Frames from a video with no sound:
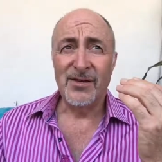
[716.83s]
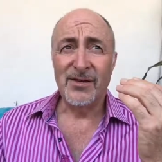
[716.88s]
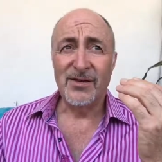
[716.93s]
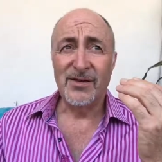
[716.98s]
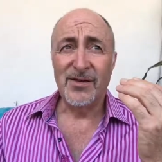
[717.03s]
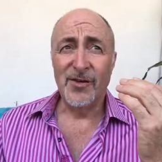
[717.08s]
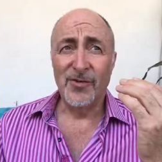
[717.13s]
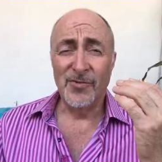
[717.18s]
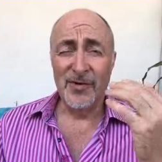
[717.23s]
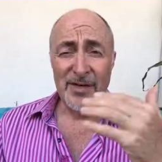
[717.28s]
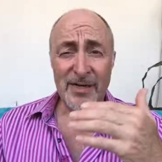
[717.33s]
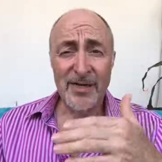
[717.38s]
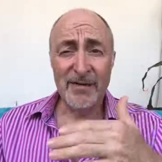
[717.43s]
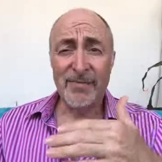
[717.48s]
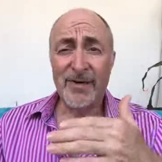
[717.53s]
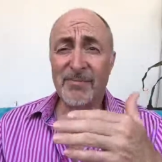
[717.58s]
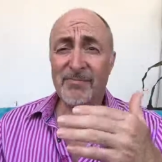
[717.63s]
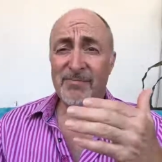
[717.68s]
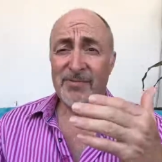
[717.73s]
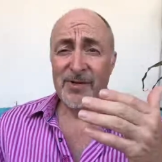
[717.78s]
you could really come
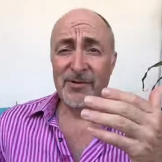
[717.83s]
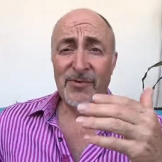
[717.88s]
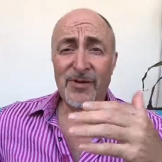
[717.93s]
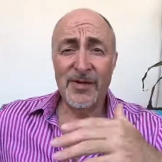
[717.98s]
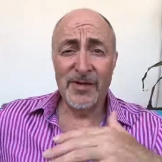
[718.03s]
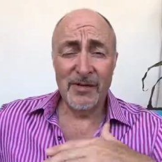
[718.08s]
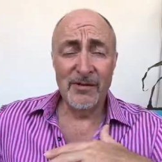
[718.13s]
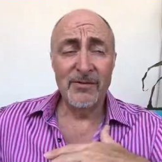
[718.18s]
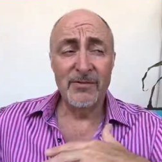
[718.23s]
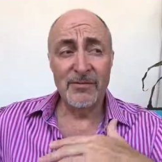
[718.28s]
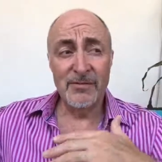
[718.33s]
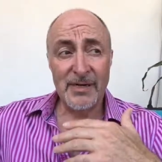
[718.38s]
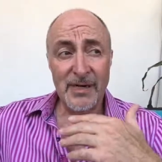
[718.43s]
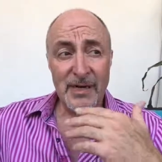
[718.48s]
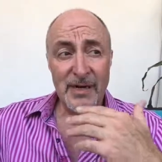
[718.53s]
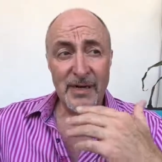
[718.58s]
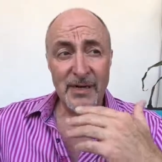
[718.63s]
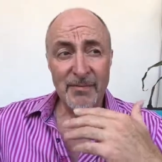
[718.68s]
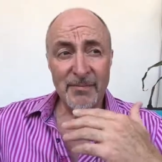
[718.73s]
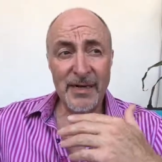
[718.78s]
up, you really could
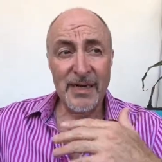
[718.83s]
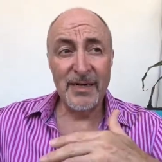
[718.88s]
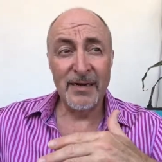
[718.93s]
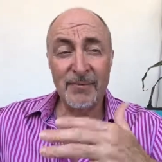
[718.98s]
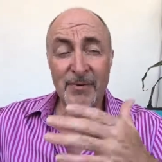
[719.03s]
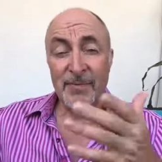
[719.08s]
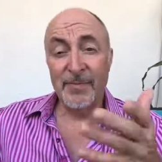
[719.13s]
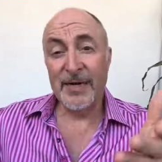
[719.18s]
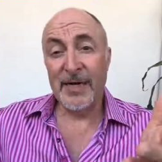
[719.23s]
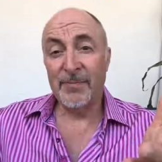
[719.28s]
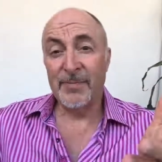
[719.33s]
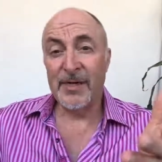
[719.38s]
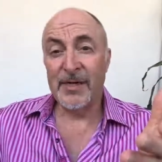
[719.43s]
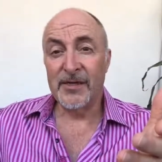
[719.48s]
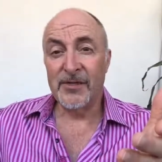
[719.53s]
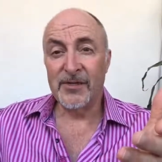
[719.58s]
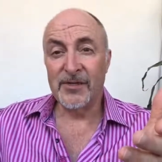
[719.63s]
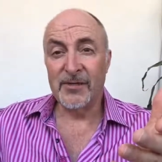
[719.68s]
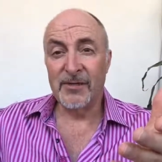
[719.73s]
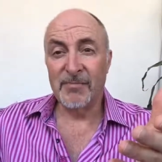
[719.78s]
um, end up in a bad place,